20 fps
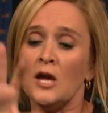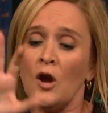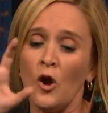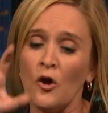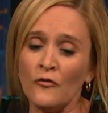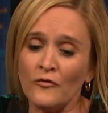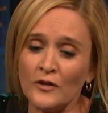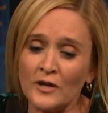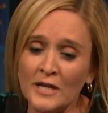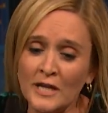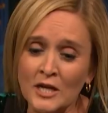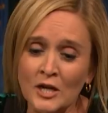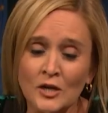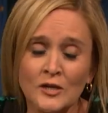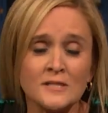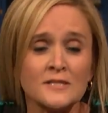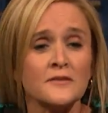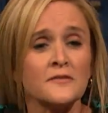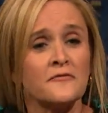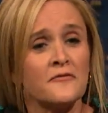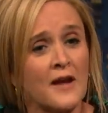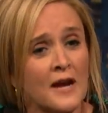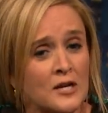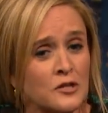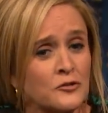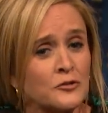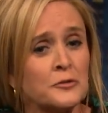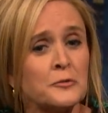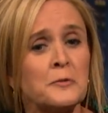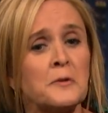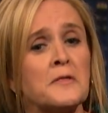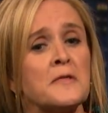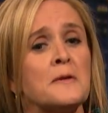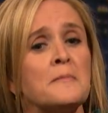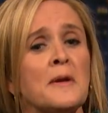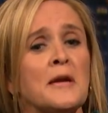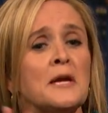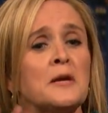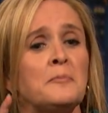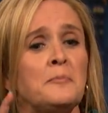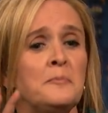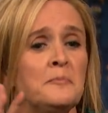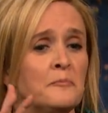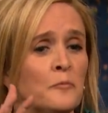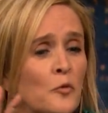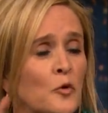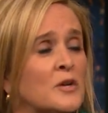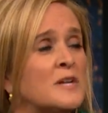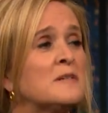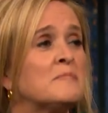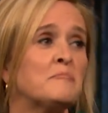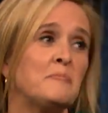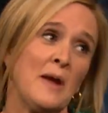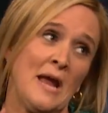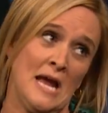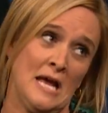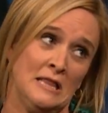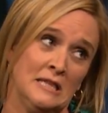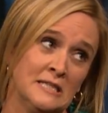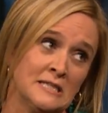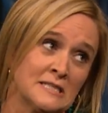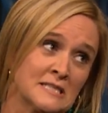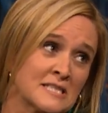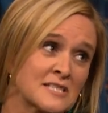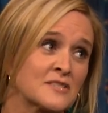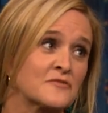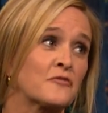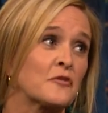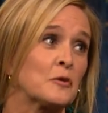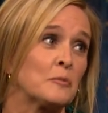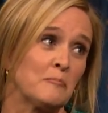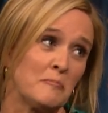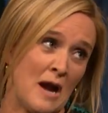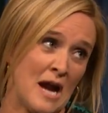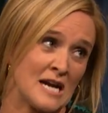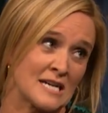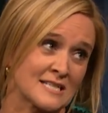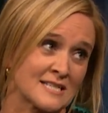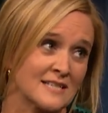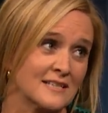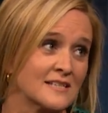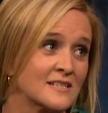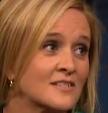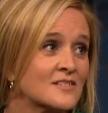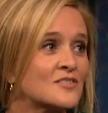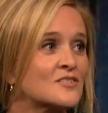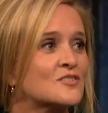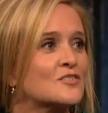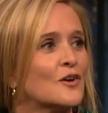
Over here is a factory where they make wooden pallets for boxes.